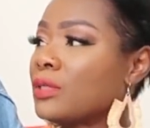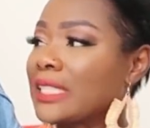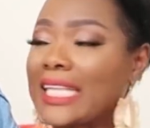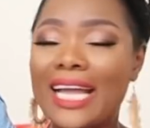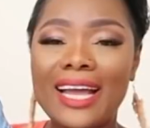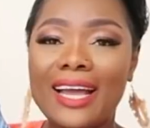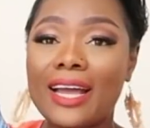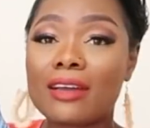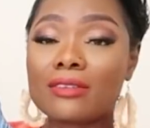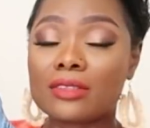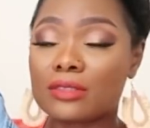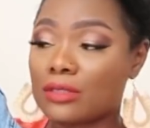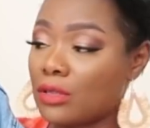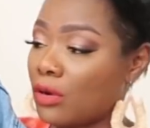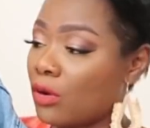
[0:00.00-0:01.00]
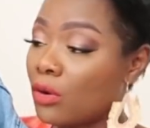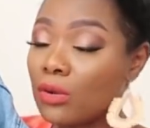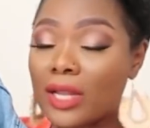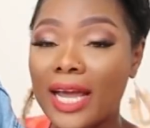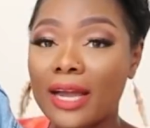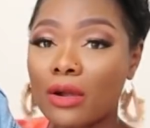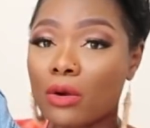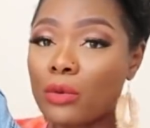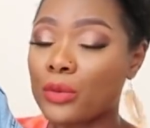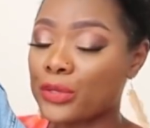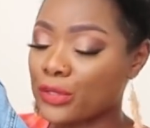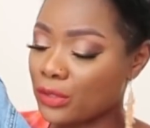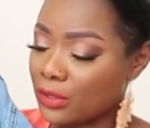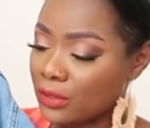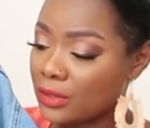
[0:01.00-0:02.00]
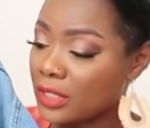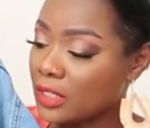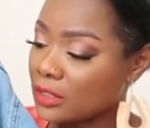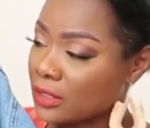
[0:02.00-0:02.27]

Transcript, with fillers: not having a whole lot going on.